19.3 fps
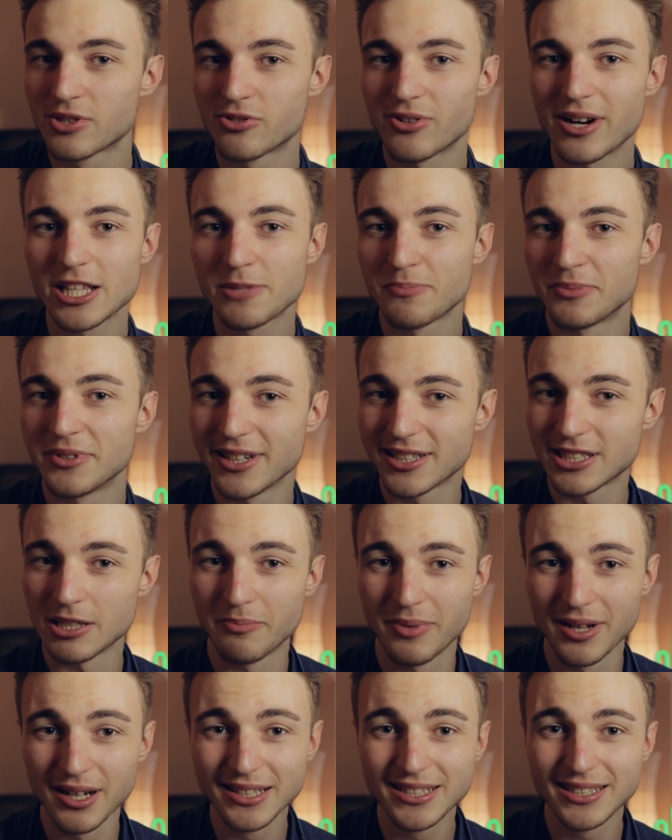creates
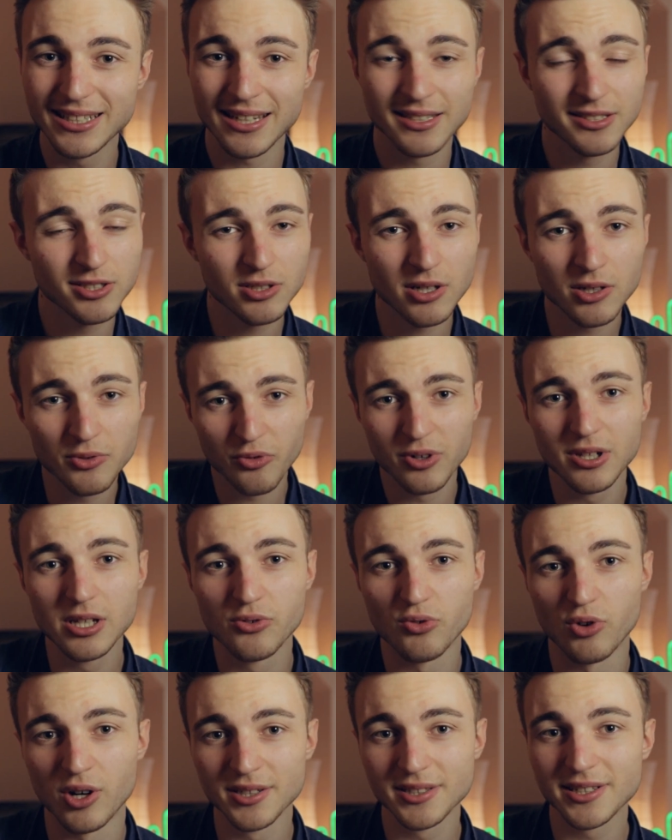predictability, and you don't really
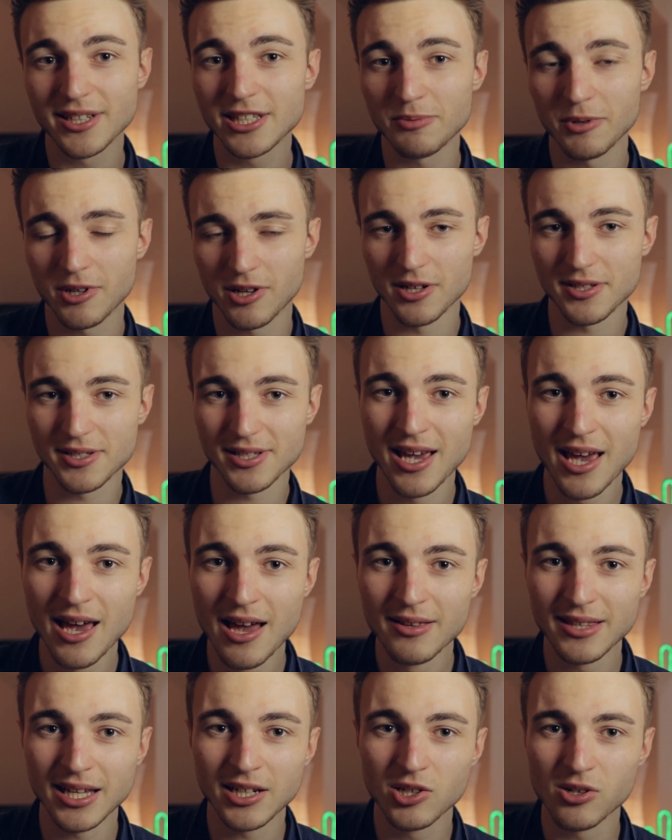want this because
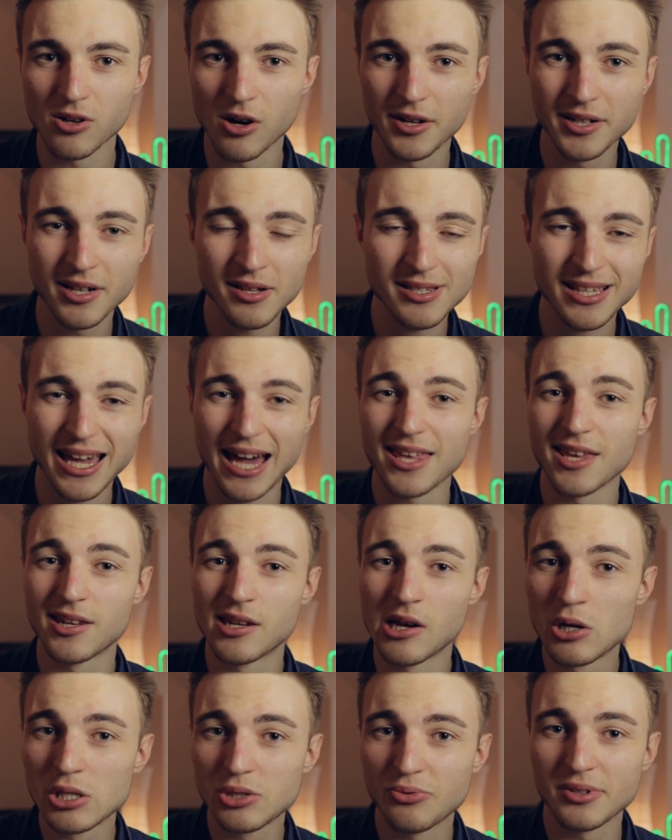then your audience kind of
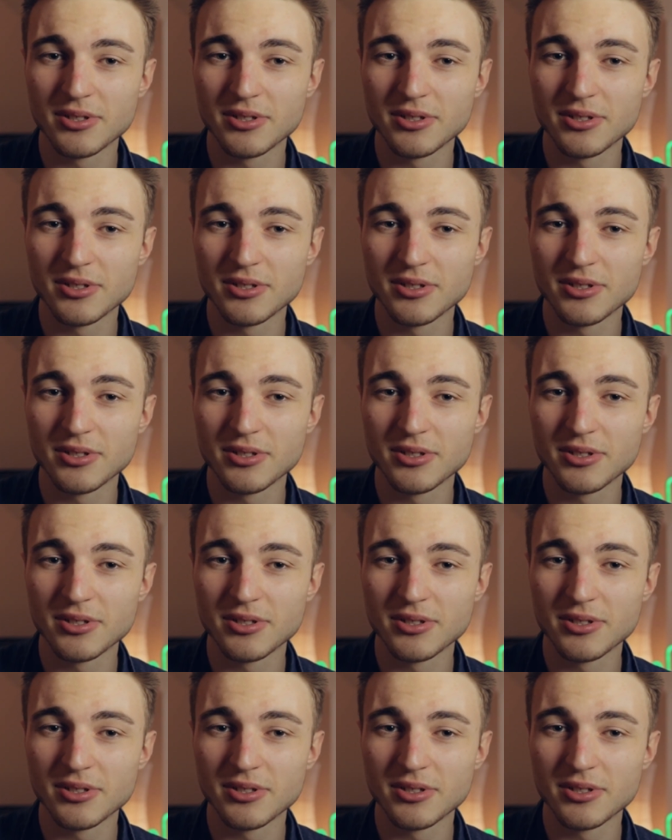knows